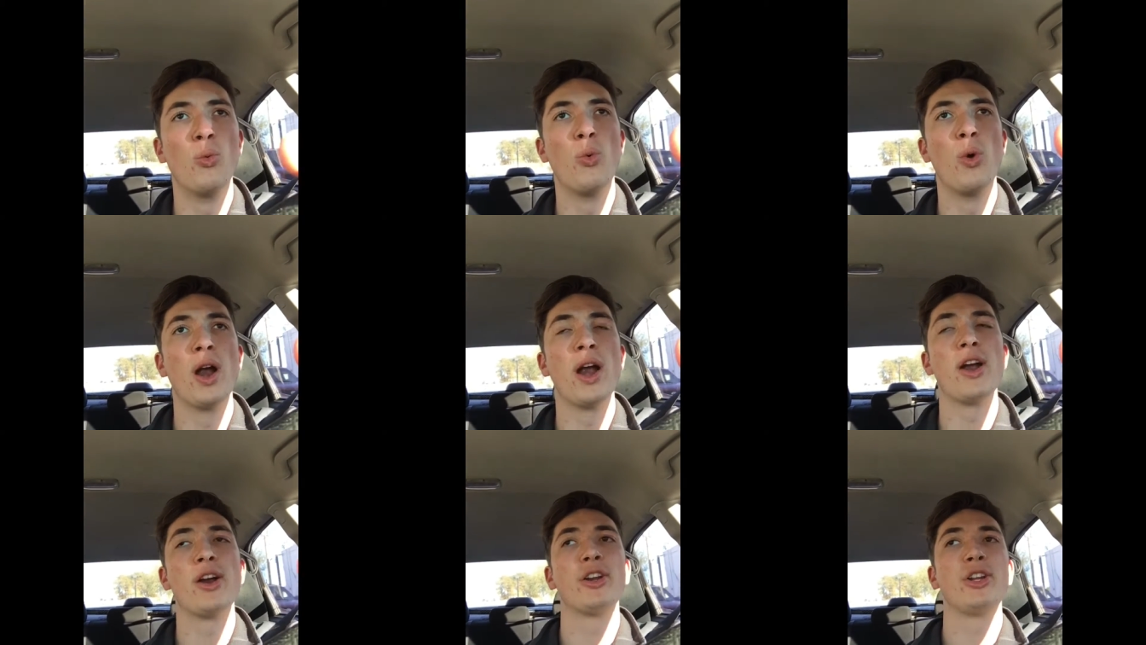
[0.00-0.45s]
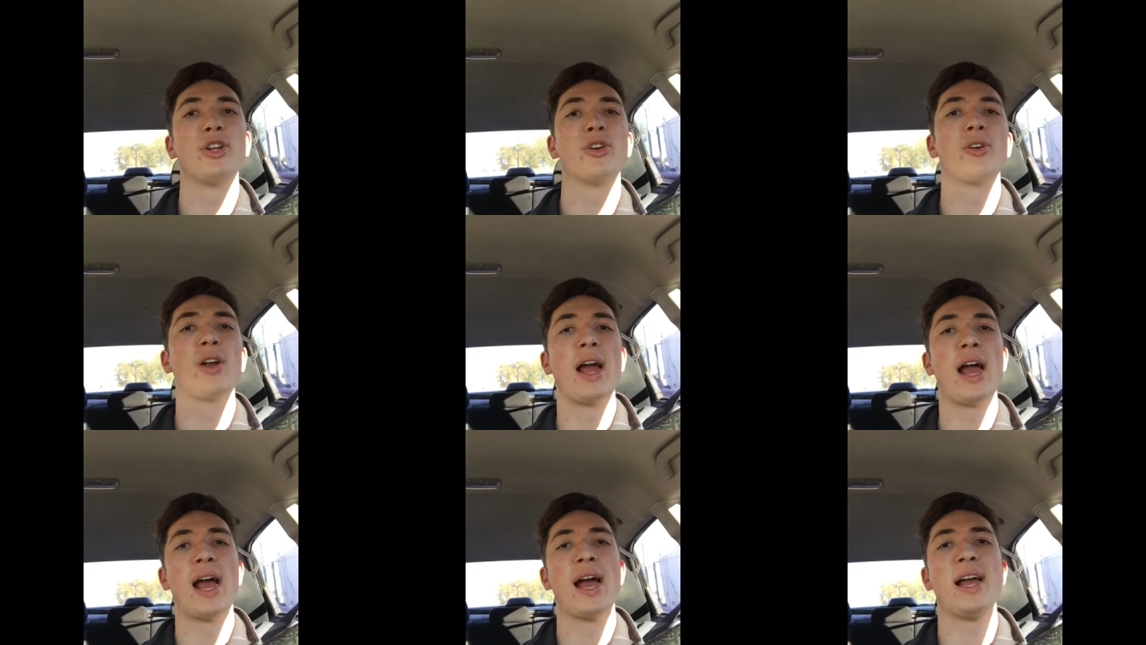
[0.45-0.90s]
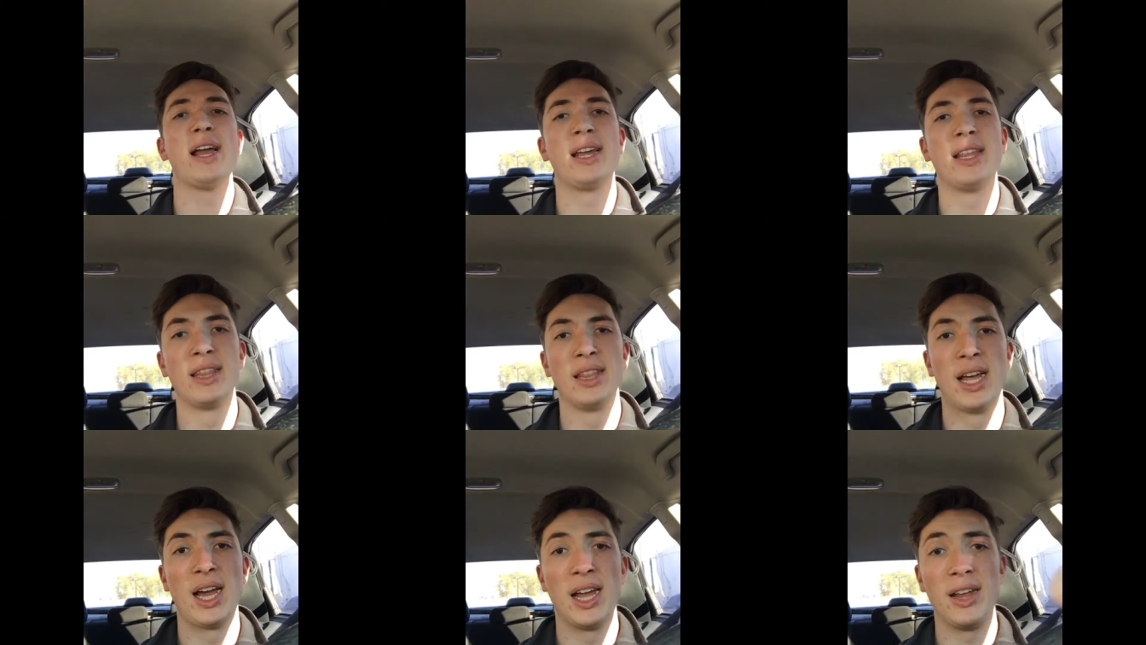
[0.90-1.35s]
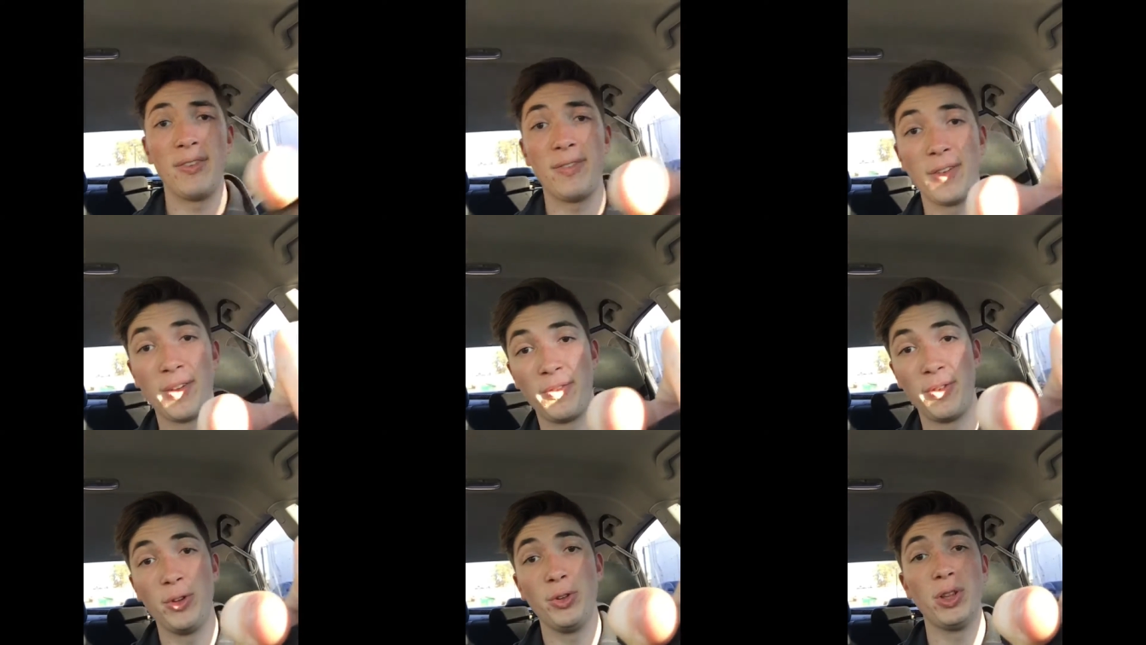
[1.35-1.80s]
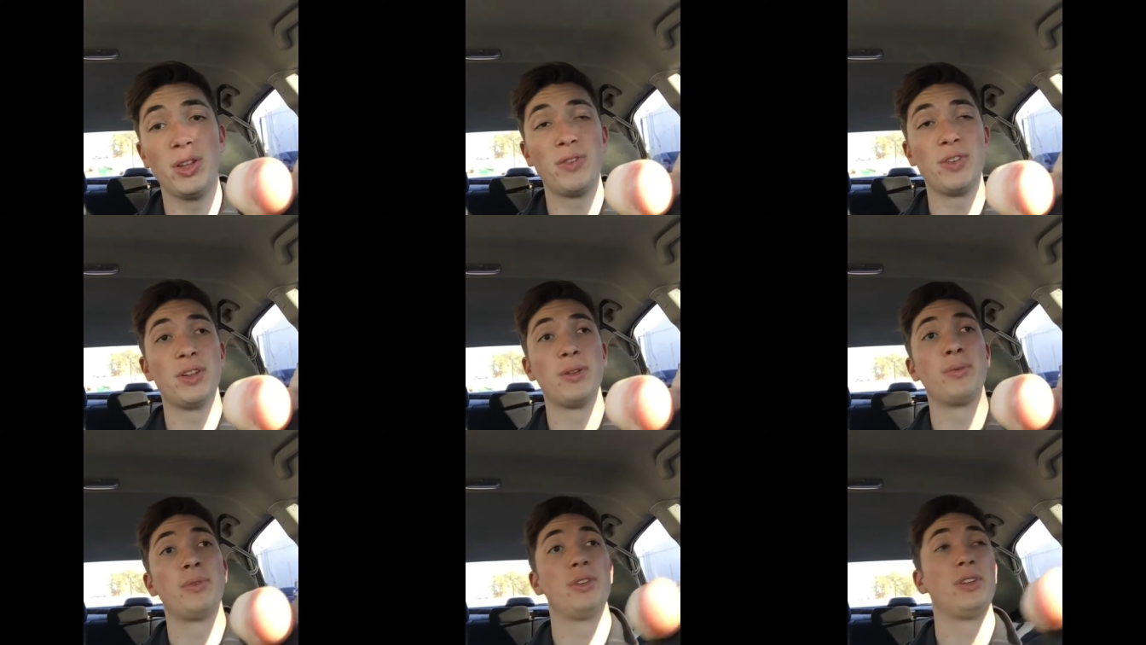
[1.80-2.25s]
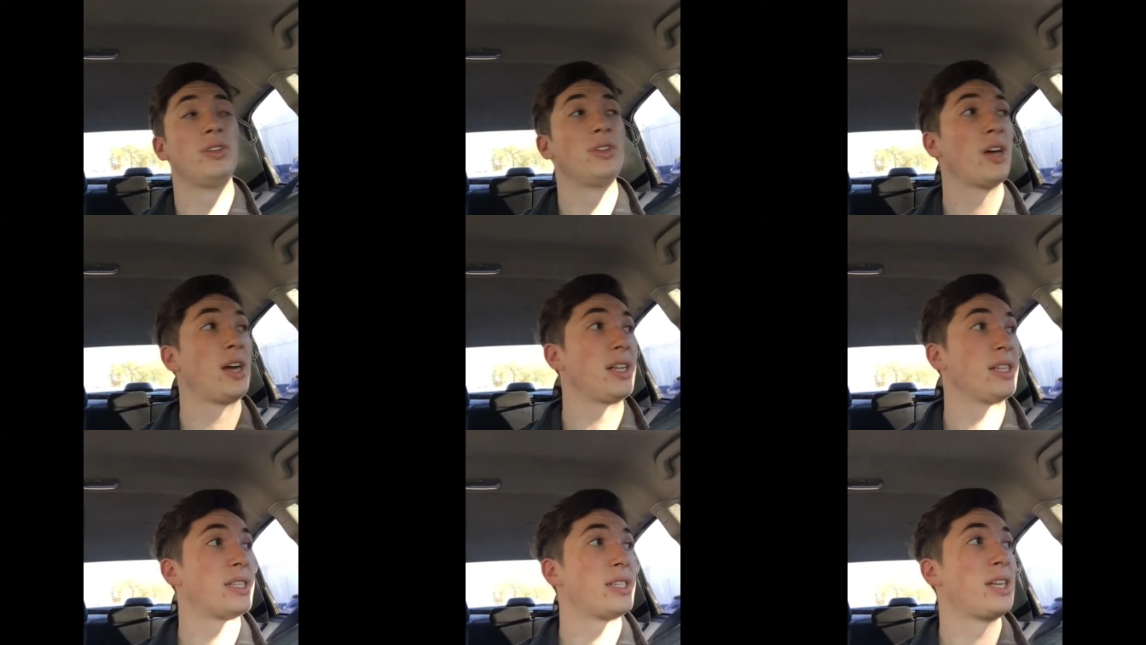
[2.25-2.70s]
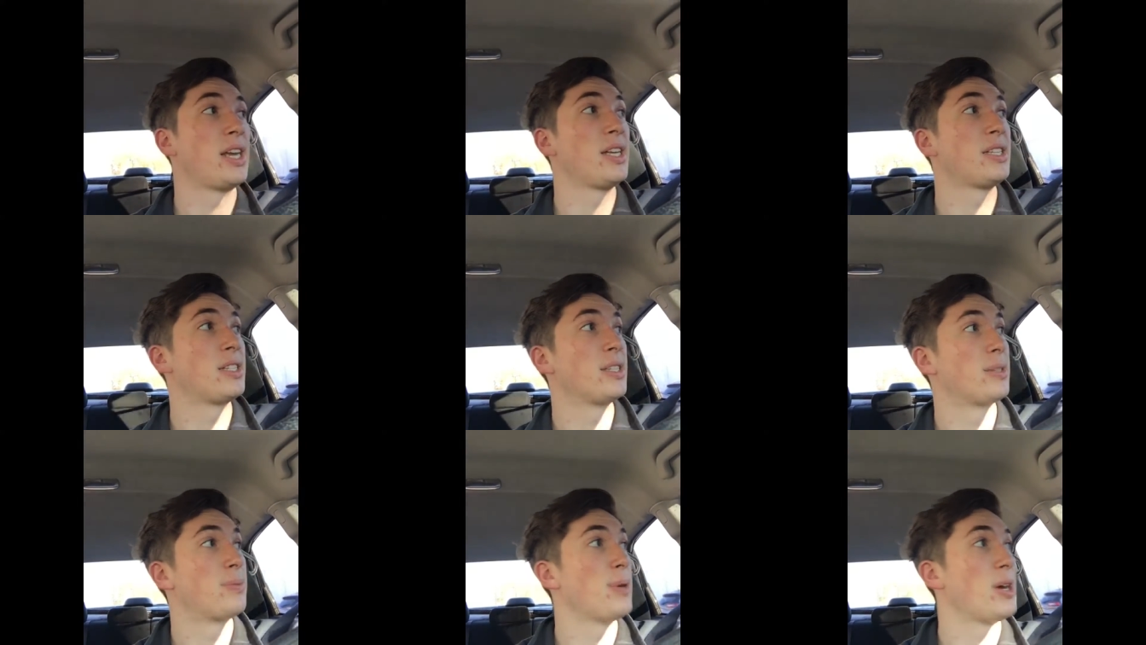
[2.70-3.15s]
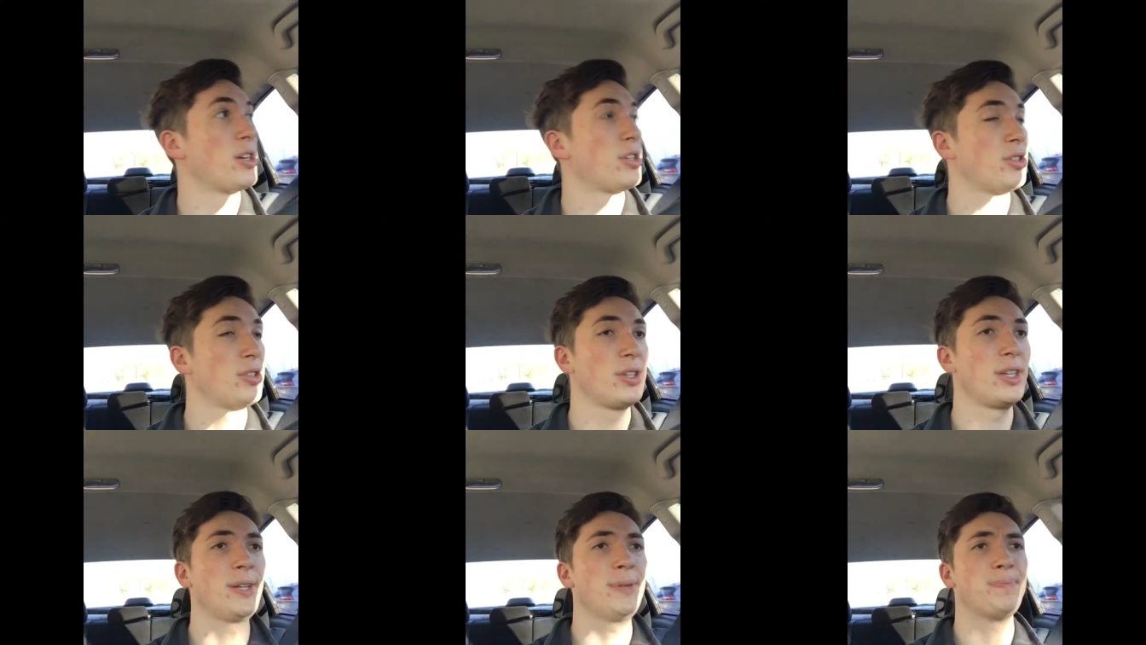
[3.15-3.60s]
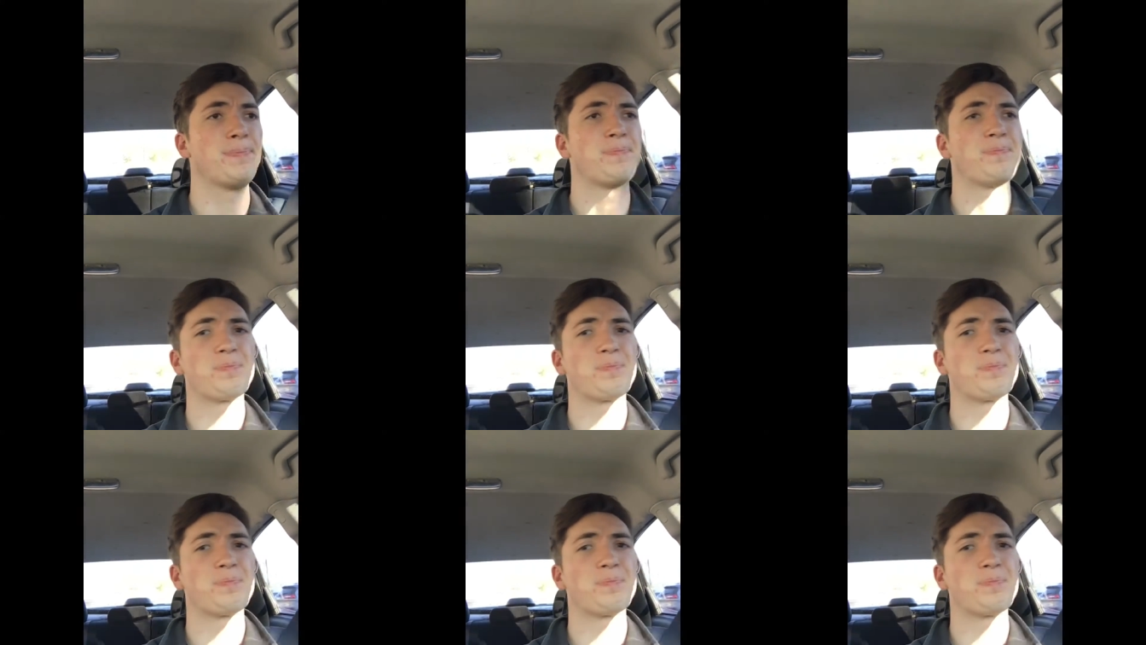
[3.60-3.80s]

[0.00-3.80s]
where you're at in life. If you live in the United States, especially,